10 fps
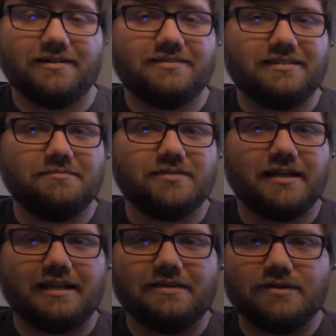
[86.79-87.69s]
It seems
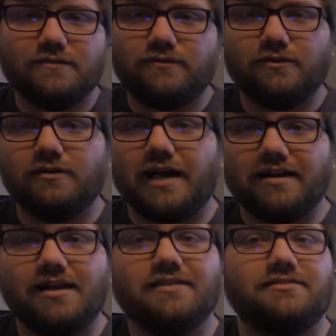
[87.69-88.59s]
like even if your
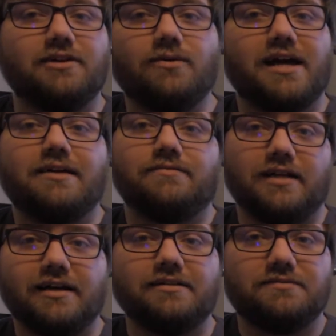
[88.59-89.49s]
allies don't have
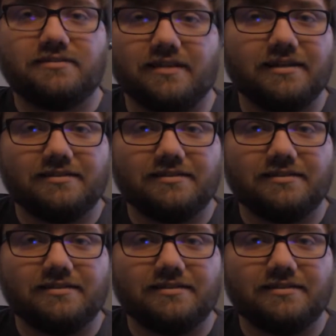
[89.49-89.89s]
line of sight